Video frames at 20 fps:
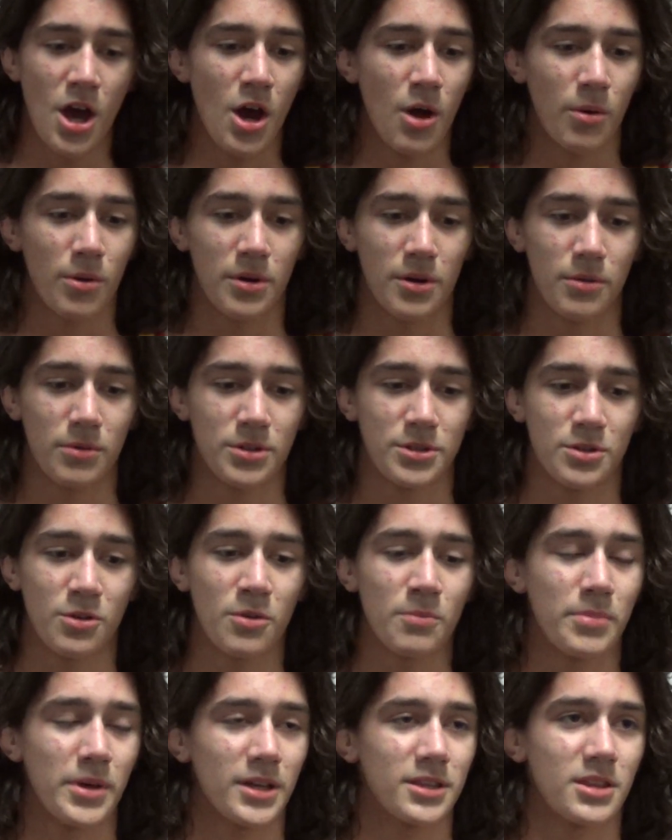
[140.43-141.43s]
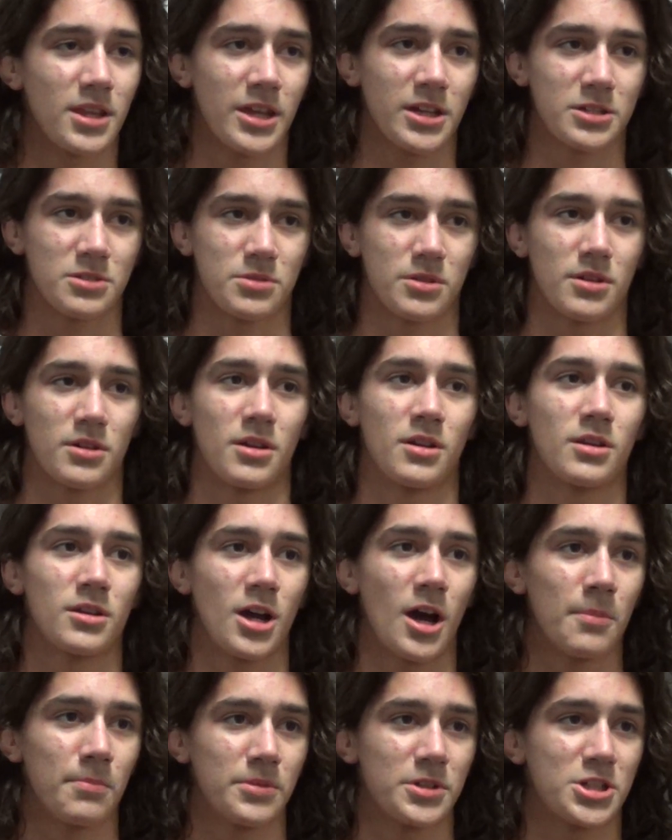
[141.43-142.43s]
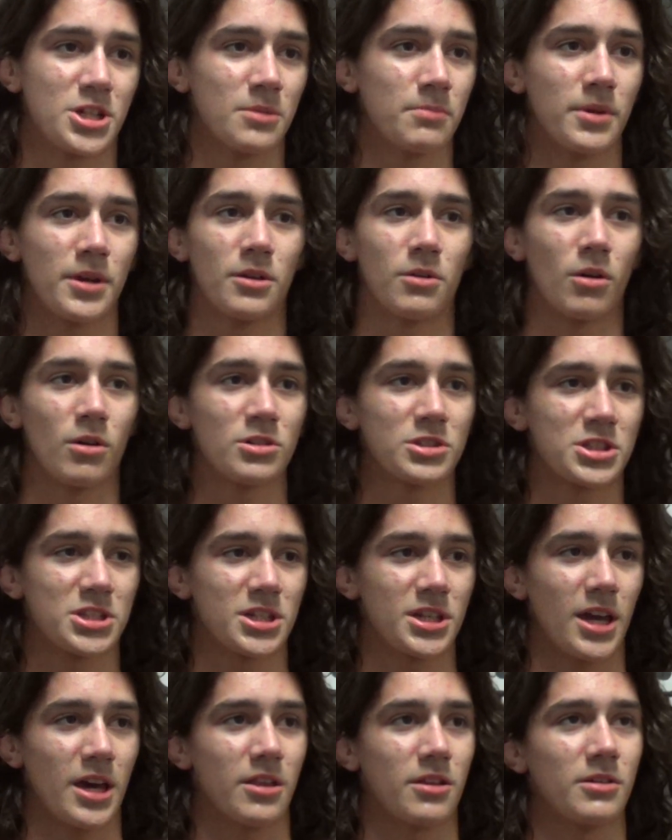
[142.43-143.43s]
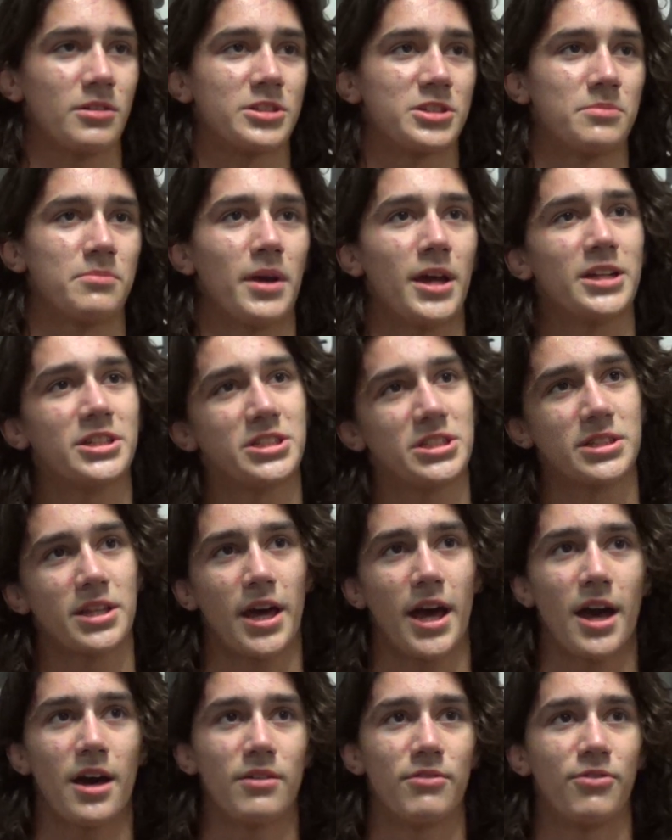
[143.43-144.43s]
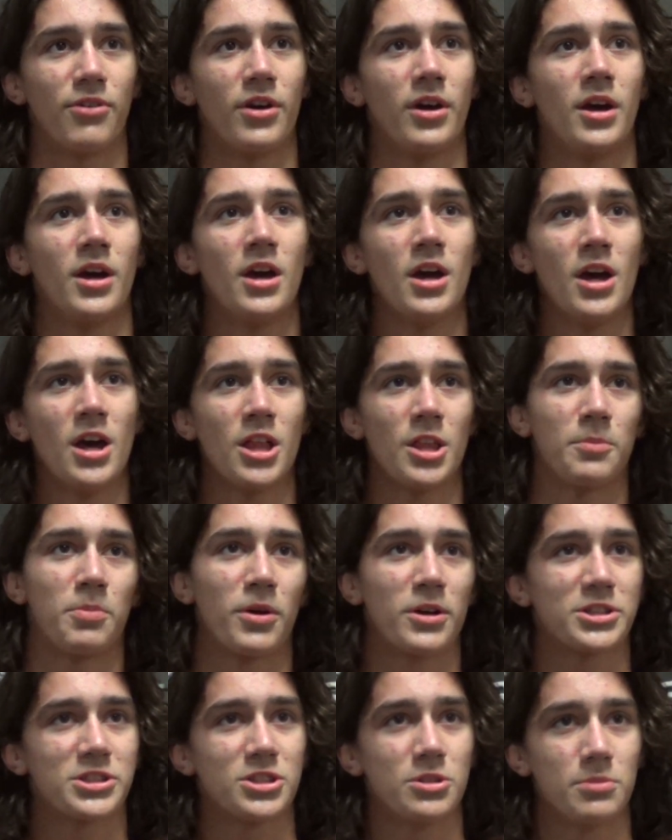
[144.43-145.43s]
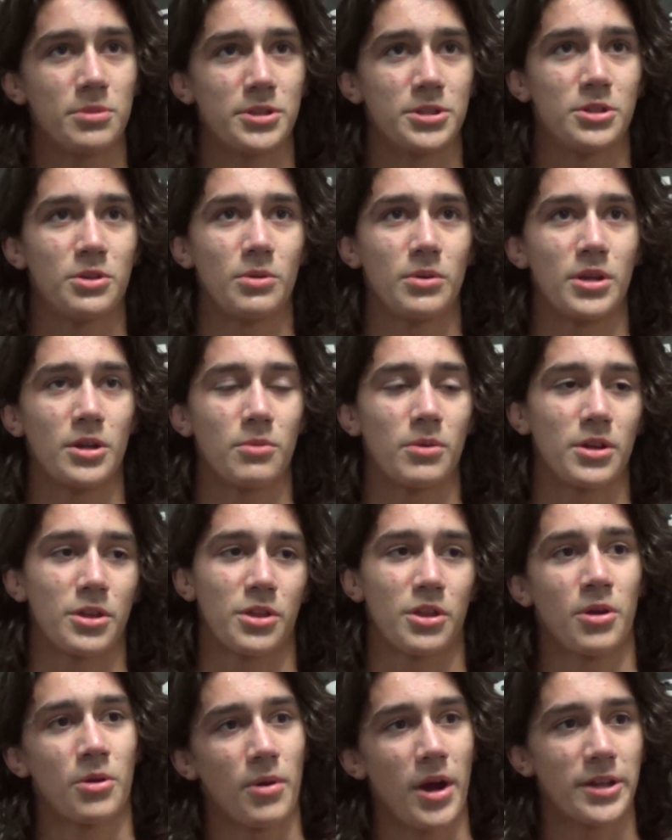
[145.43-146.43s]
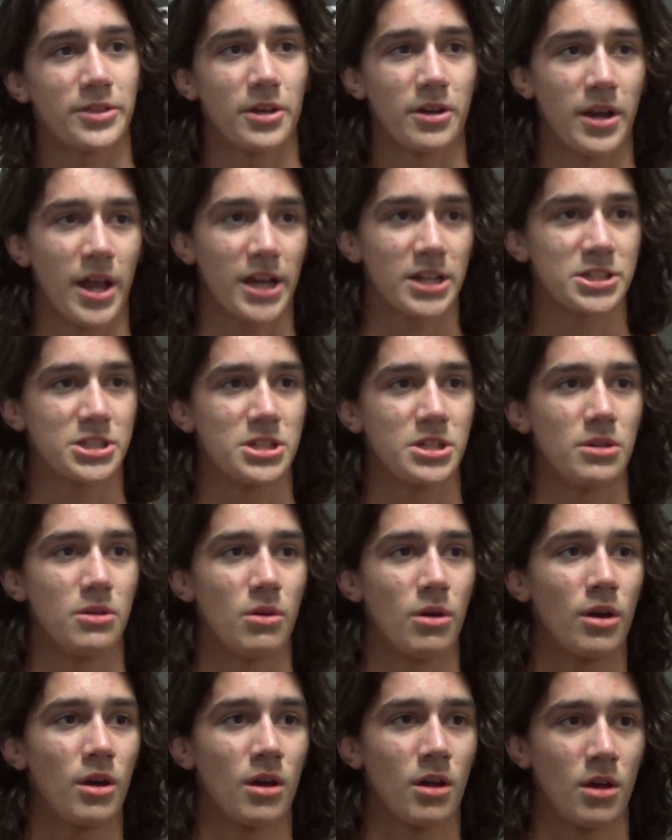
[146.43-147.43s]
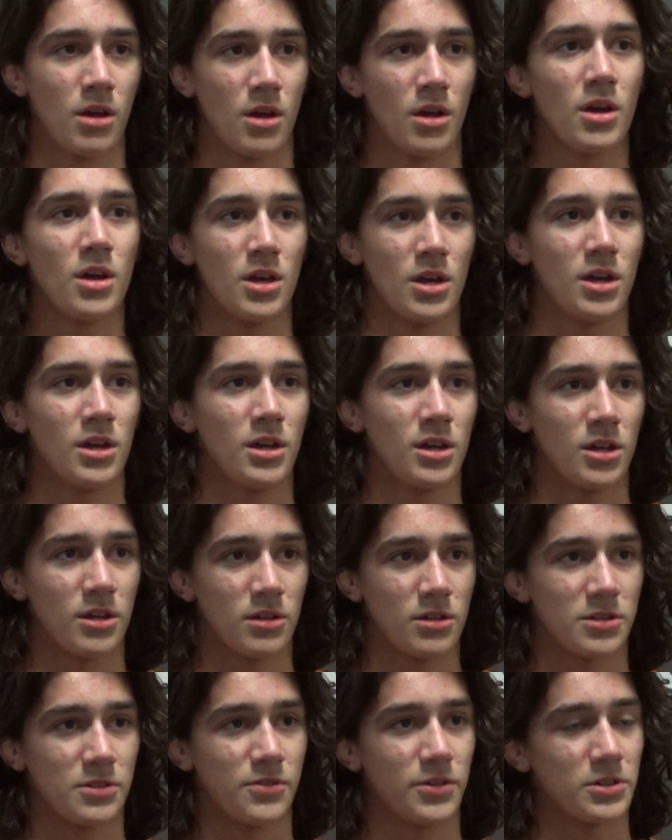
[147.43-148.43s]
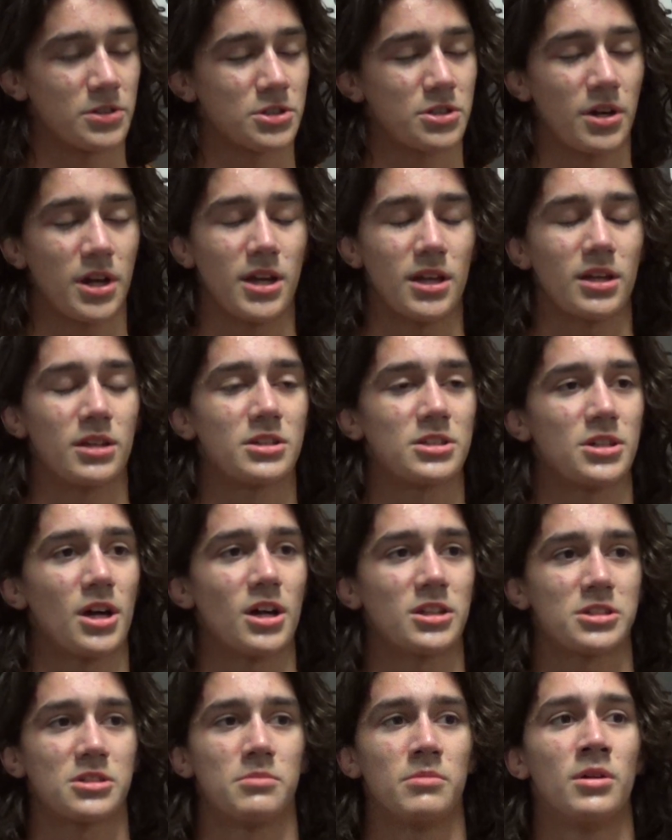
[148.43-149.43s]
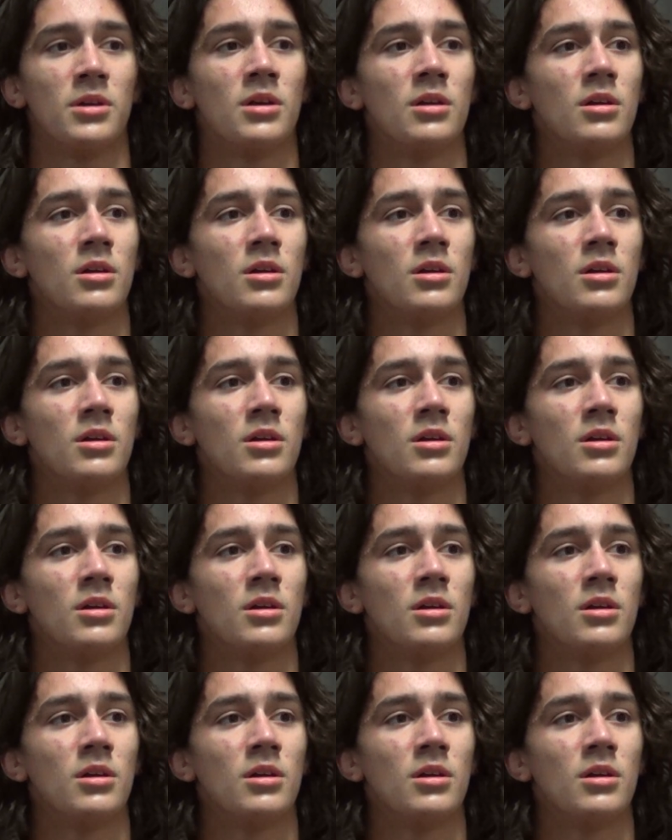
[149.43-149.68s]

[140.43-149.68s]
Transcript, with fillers: we're we're doing big things. We're accomplishing big goals together. It's amazing to have the person you've been doing it with right there next to you feels great. It's awesome.